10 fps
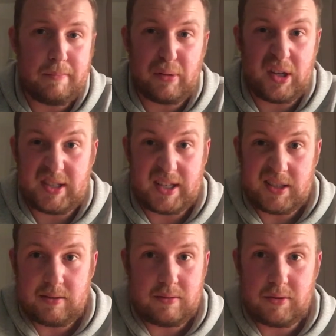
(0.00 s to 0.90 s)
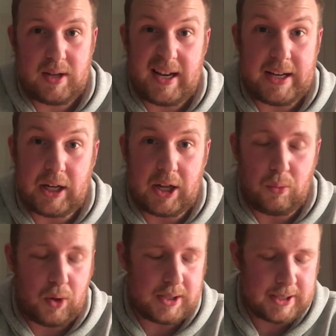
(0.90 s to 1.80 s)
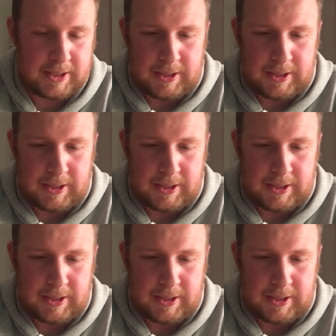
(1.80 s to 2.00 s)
because it's illegal otherwise.